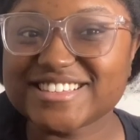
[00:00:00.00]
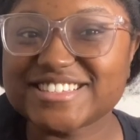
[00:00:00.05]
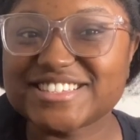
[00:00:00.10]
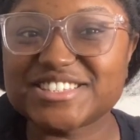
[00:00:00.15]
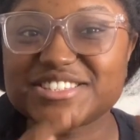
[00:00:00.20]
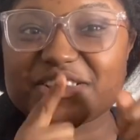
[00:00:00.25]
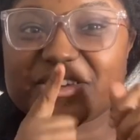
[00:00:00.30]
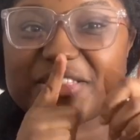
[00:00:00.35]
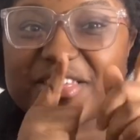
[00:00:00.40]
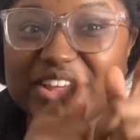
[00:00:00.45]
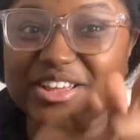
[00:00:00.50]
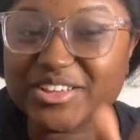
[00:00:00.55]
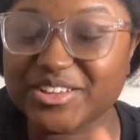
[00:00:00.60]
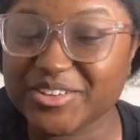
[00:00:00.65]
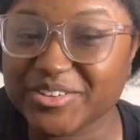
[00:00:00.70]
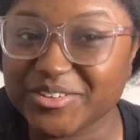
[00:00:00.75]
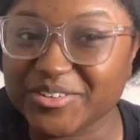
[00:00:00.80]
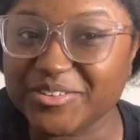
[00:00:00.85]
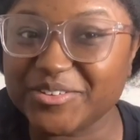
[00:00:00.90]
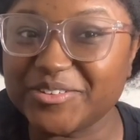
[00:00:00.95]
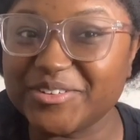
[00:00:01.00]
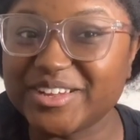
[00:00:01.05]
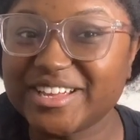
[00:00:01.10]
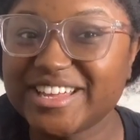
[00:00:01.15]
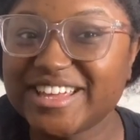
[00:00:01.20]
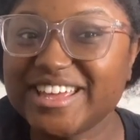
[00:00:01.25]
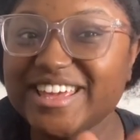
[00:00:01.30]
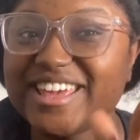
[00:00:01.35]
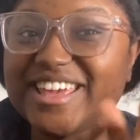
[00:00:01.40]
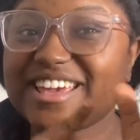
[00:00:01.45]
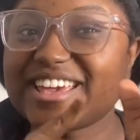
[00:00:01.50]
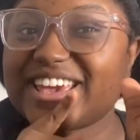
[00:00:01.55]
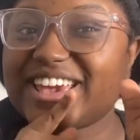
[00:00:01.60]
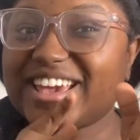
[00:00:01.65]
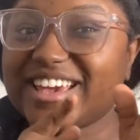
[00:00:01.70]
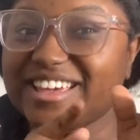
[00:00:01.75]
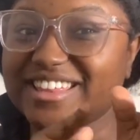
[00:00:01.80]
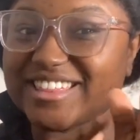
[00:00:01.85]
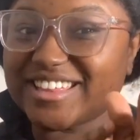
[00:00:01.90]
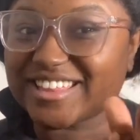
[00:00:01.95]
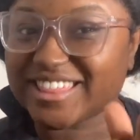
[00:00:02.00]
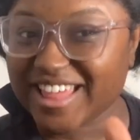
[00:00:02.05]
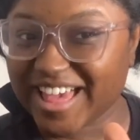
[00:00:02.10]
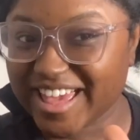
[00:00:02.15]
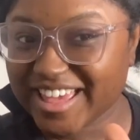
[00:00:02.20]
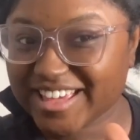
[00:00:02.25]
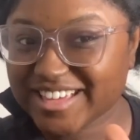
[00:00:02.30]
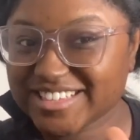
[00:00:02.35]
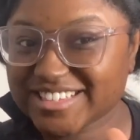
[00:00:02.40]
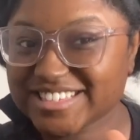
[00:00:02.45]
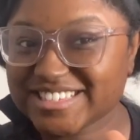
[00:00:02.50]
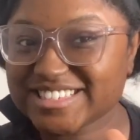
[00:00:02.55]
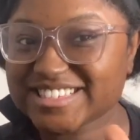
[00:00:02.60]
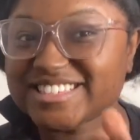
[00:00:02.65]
so that you can get the likes